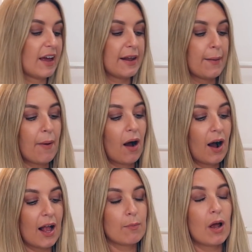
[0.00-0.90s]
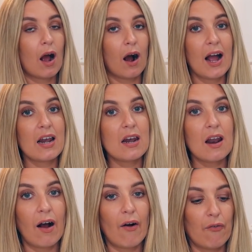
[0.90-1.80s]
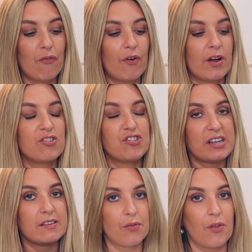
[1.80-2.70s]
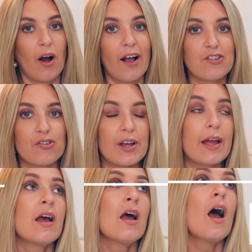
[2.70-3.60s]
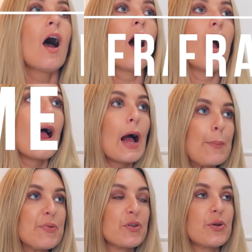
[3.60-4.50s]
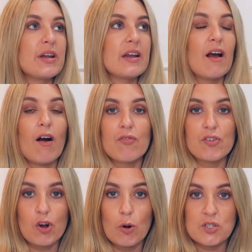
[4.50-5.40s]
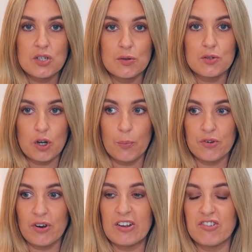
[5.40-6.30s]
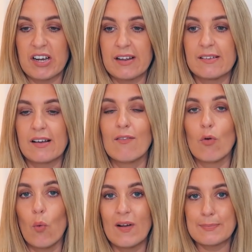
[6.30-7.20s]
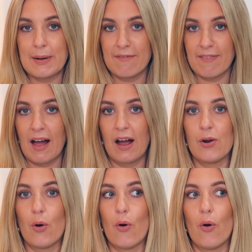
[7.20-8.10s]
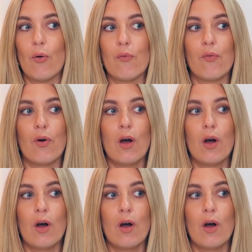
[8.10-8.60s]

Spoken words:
denim. I love jeans on the high street. I absolutely love the top straight jeans, and I've always been a fan of